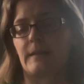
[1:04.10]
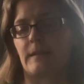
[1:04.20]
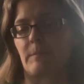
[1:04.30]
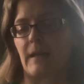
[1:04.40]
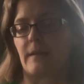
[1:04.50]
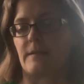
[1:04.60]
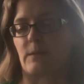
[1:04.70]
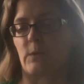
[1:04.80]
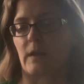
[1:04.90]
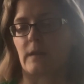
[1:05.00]
and Madison
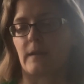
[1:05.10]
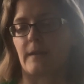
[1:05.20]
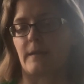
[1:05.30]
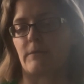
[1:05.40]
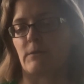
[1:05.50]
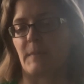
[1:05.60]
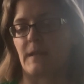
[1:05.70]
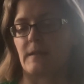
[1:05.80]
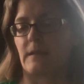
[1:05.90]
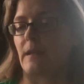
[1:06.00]
were unlikely
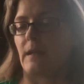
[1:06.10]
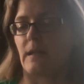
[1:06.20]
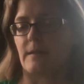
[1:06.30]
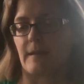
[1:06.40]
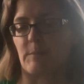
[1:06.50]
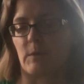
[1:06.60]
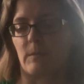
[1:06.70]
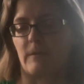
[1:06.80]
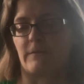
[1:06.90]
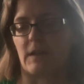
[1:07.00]
roommates and yet
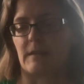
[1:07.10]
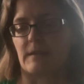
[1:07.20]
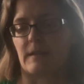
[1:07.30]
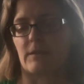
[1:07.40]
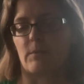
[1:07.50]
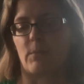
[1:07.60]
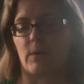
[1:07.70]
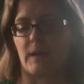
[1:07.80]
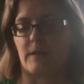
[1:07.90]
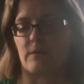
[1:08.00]
inseparable friends at their
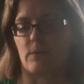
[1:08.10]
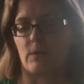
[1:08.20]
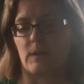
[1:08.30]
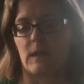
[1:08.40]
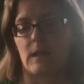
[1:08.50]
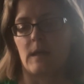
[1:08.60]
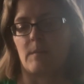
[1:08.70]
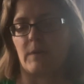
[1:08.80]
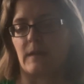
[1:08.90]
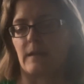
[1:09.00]
boarding school.
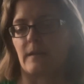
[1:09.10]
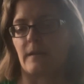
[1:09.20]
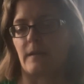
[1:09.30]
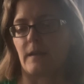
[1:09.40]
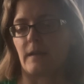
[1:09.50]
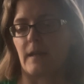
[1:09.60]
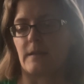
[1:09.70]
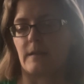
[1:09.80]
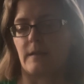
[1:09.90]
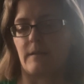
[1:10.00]
But then Lillian had
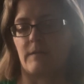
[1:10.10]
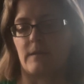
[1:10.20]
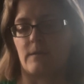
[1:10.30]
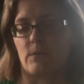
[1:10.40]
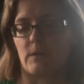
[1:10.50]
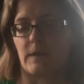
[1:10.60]
to leave the school